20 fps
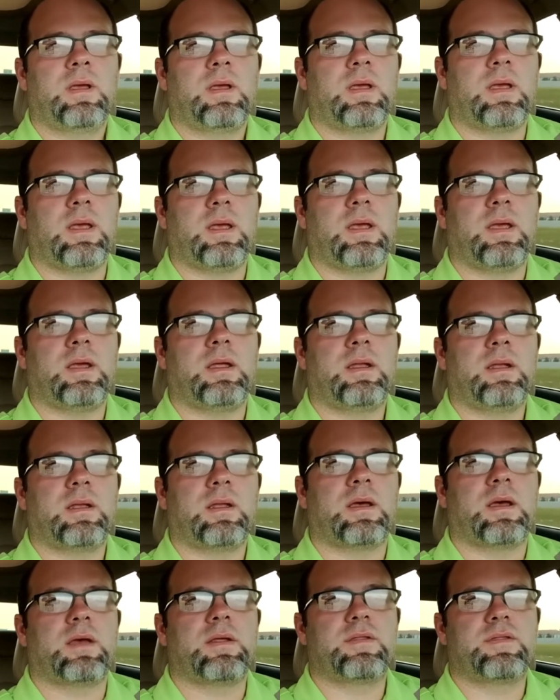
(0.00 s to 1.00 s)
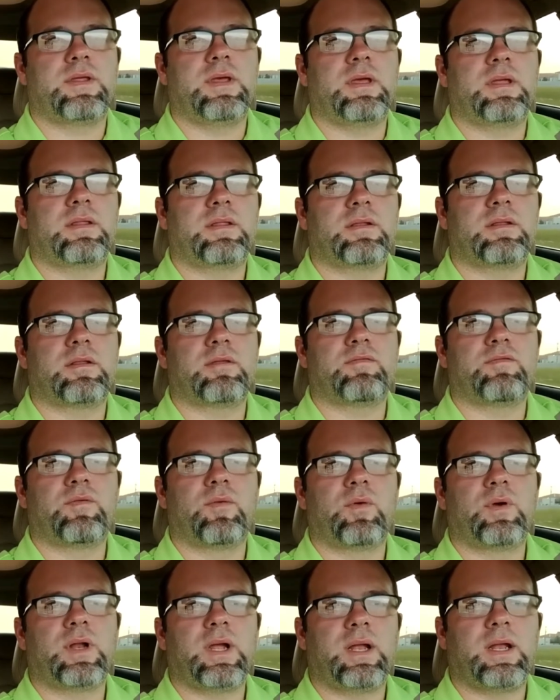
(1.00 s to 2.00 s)
and I think that the
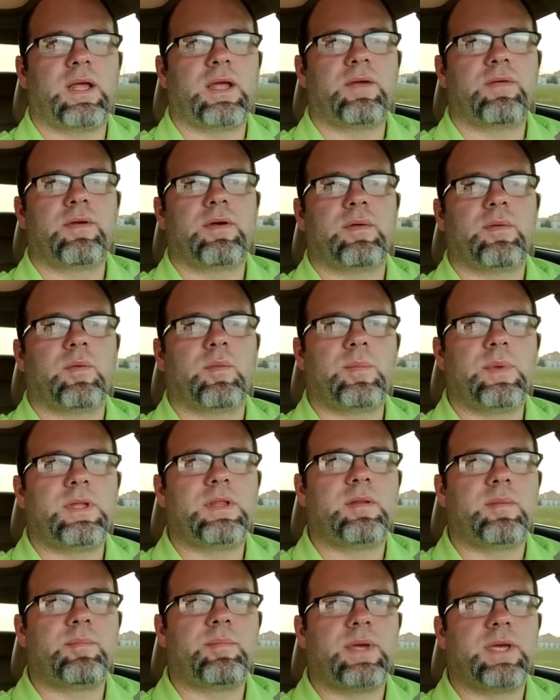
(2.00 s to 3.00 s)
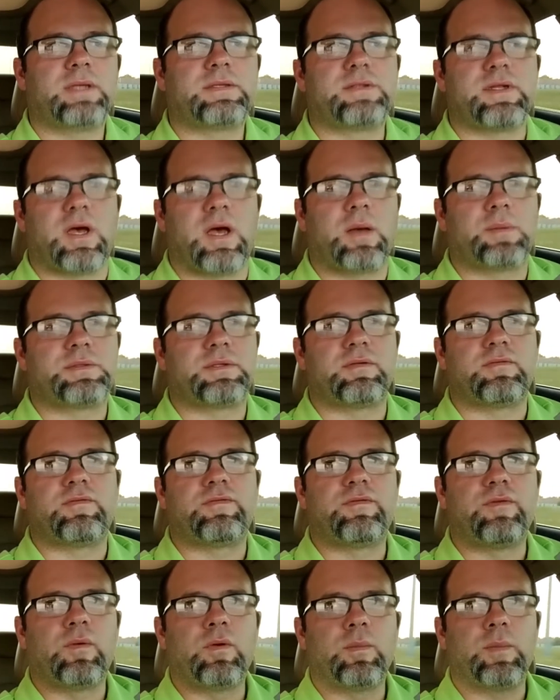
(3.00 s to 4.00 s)
Ford 8.8 rear will be the best option
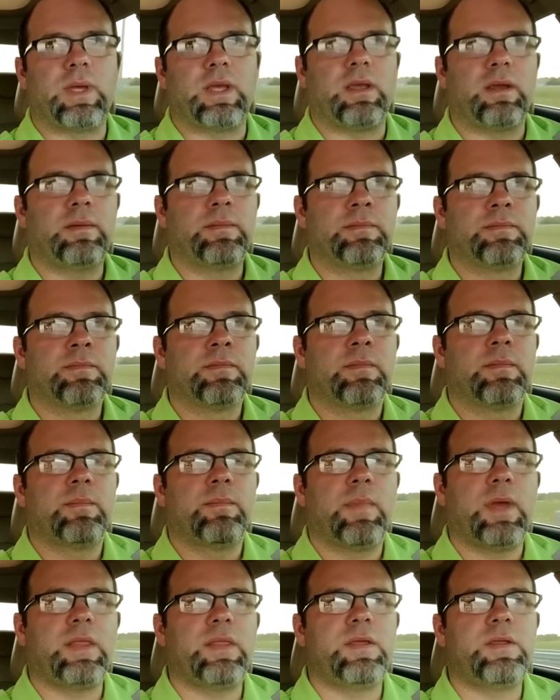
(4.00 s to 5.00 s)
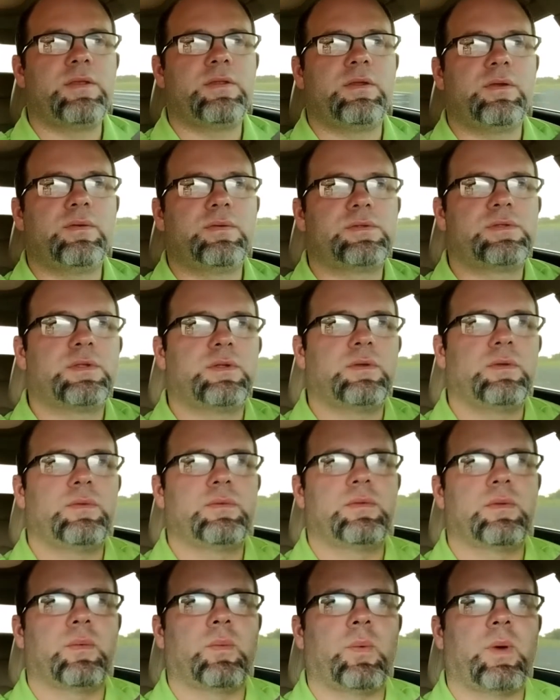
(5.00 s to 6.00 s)
for me, mainly due to
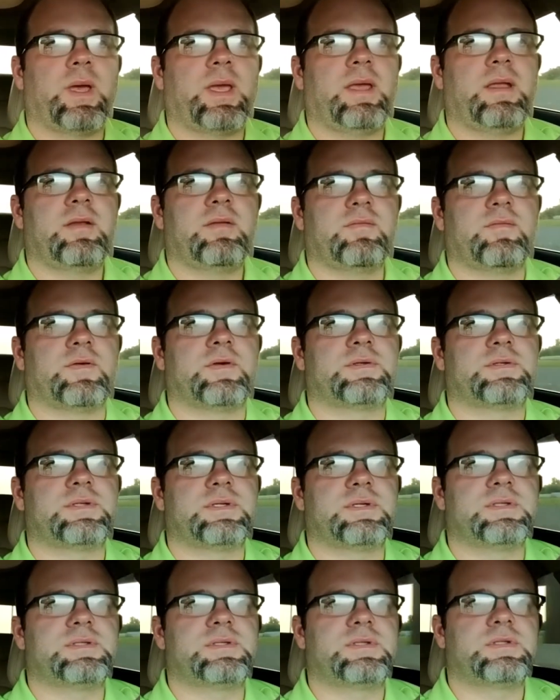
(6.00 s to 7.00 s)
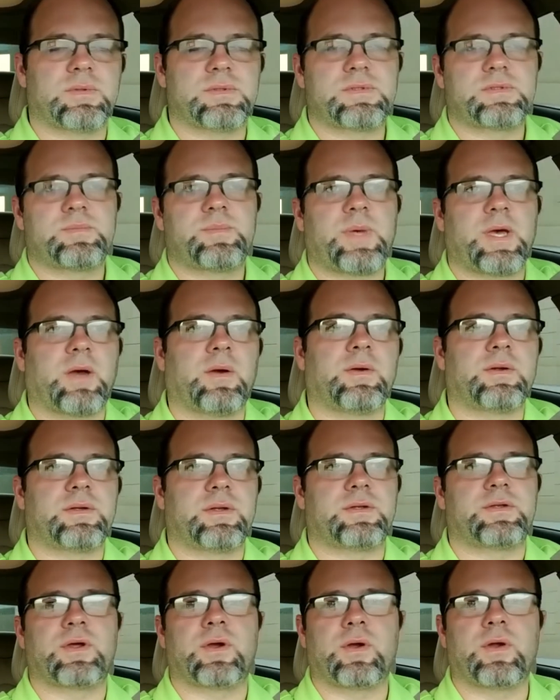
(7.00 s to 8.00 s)
the weight versus which power
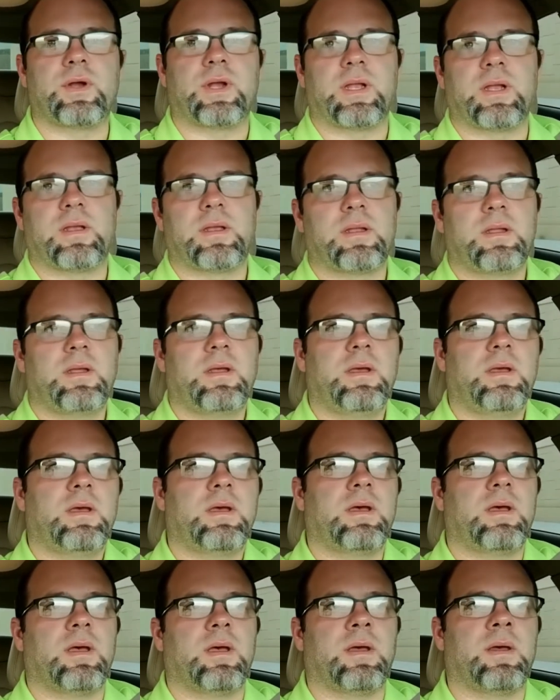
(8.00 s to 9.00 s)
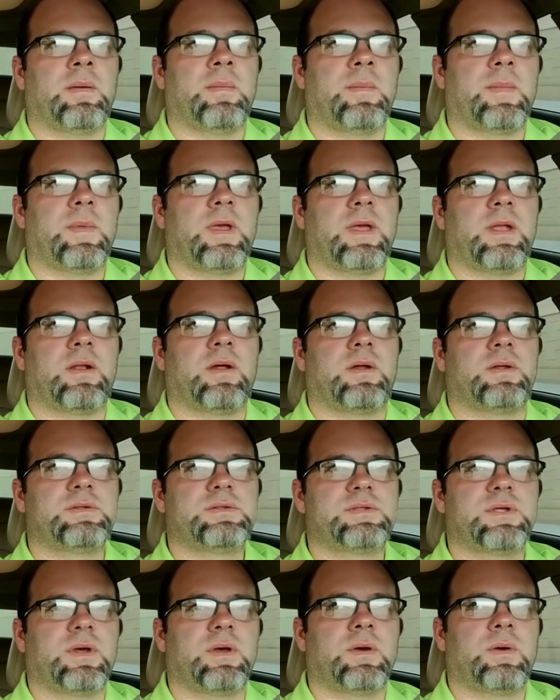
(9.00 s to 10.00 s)
to turn it, and
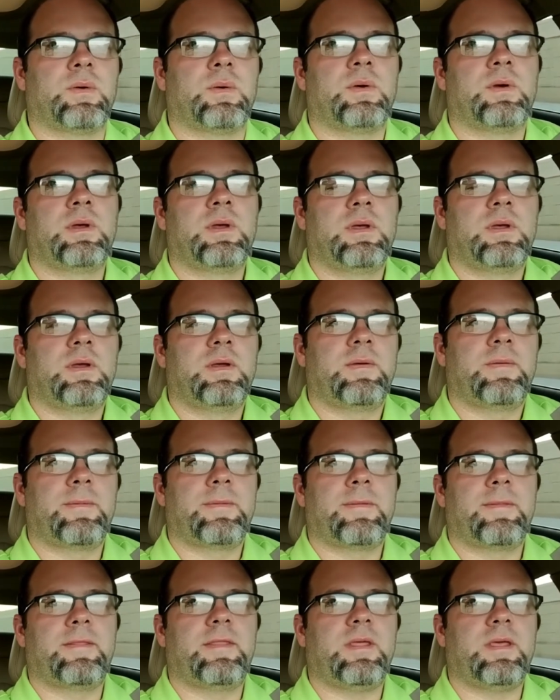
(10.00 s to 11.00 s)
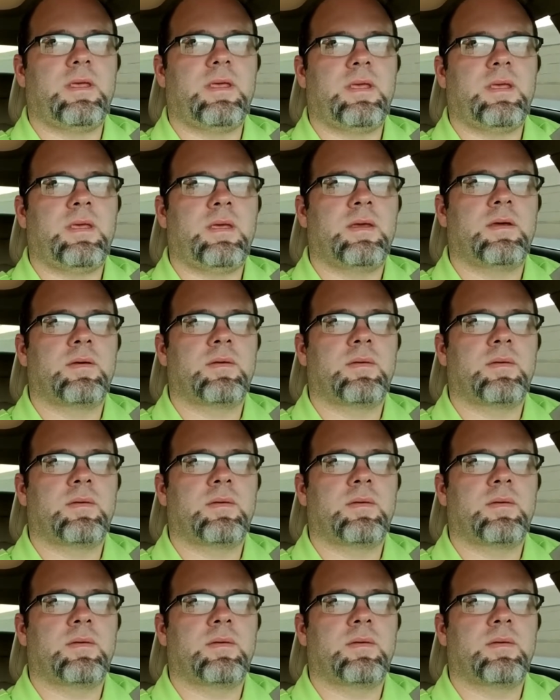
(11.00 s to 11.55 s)
also the